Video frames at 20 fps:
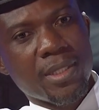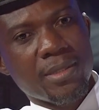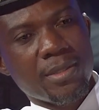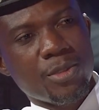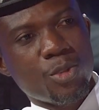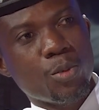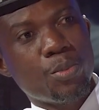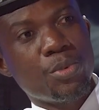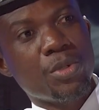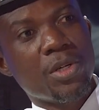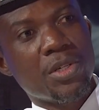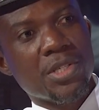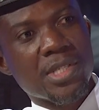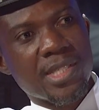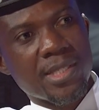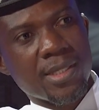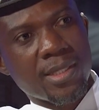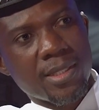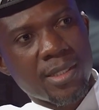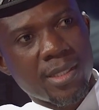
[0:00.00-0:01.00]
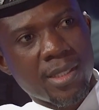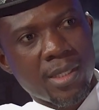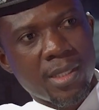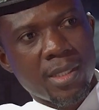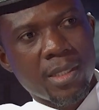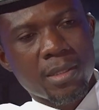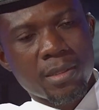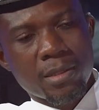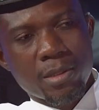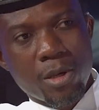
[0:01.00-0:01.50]
superiority
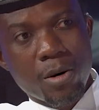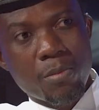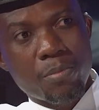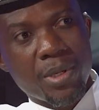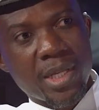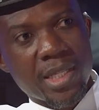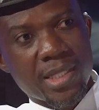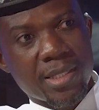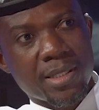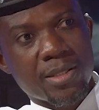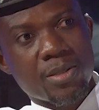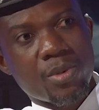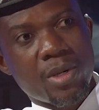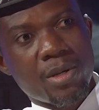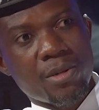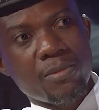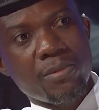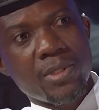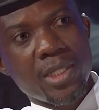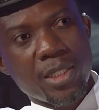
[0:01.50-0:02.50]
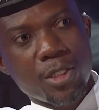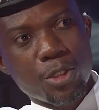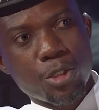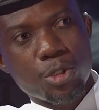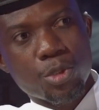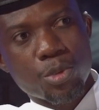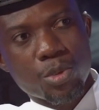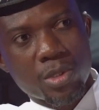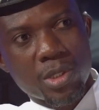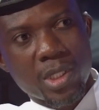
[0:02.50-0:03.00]
complex is one of the
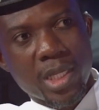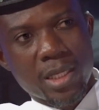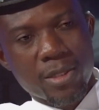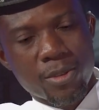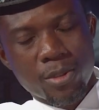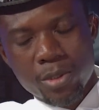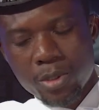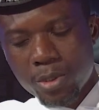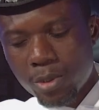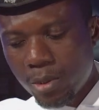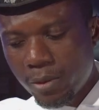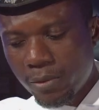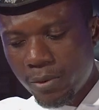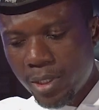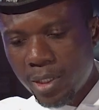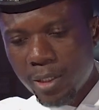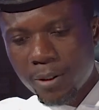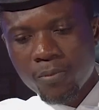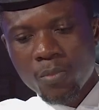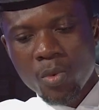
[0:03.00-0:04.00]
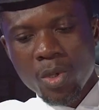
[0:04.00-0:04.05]
issues that causes all this.